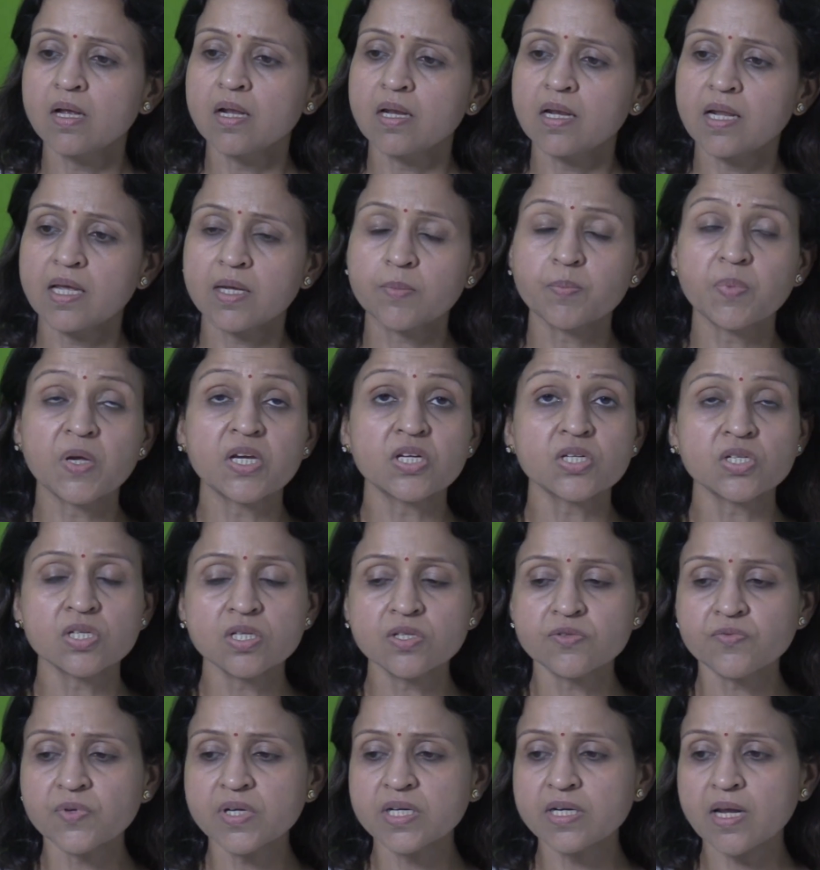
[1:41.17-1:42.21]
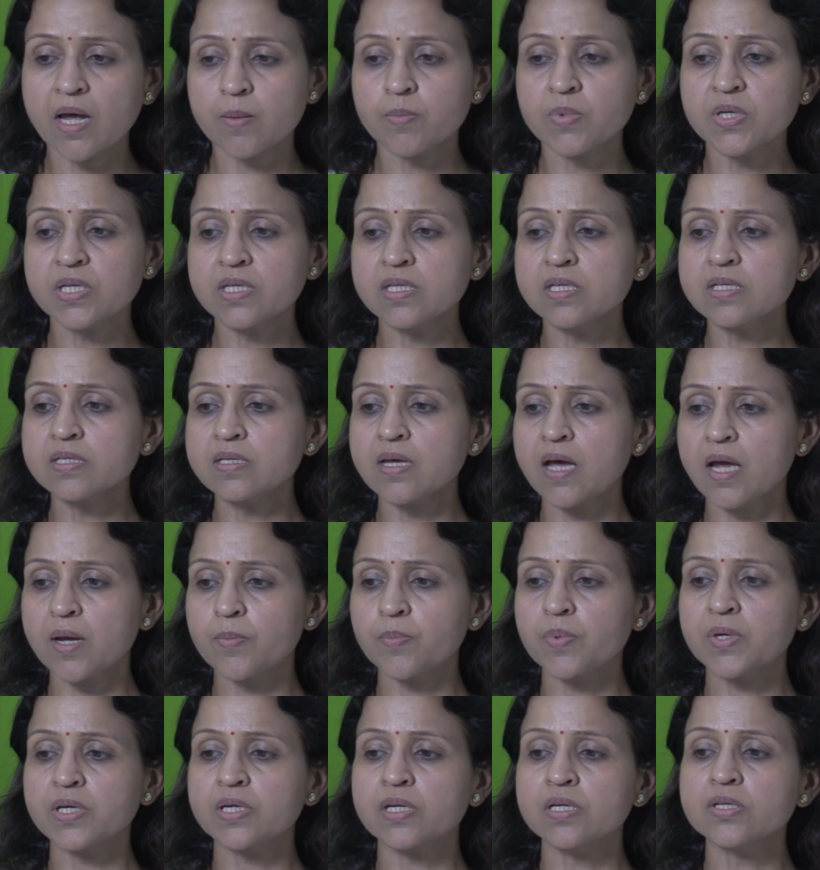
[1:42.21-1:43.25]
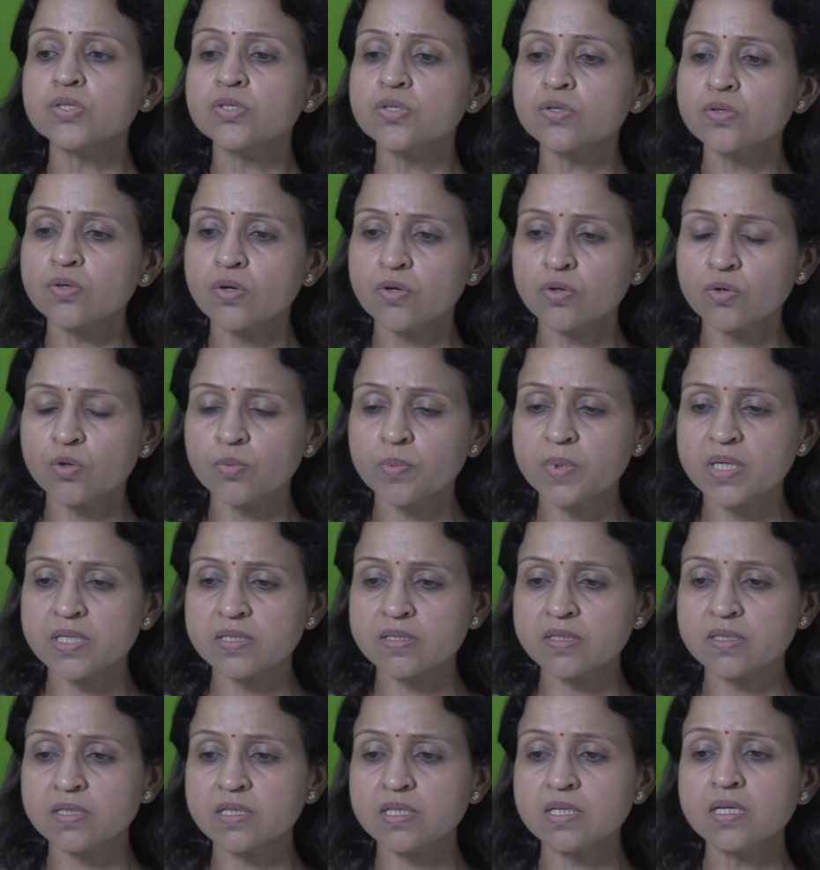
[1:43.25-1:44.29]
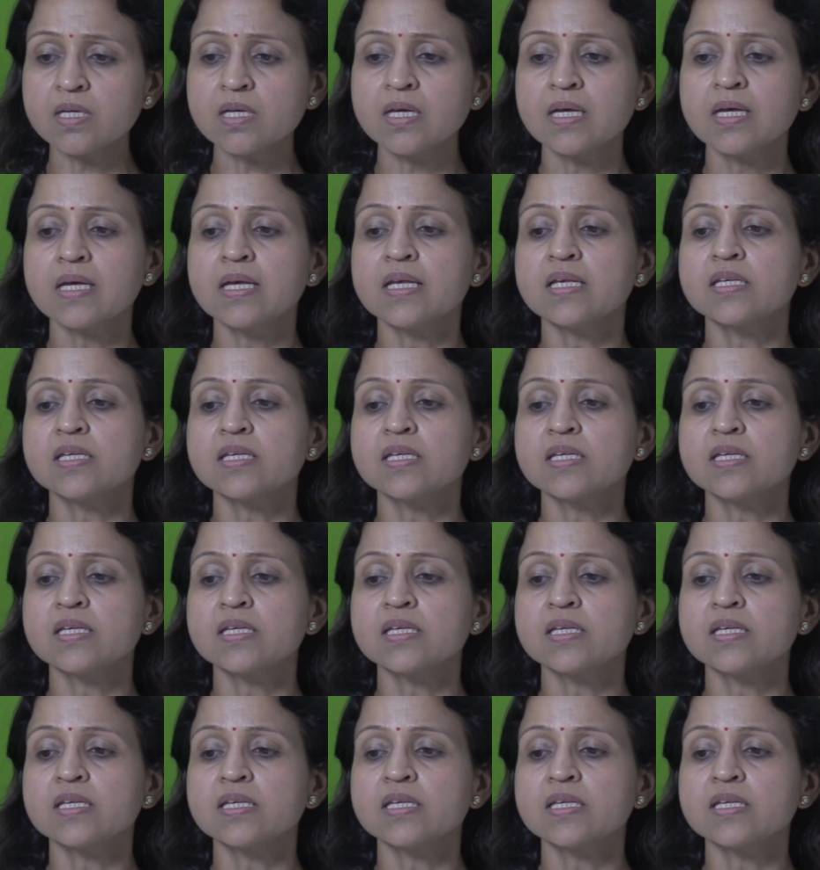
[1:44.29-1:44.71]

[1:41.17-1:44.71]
like patients with diabetes, hypertension or obesity.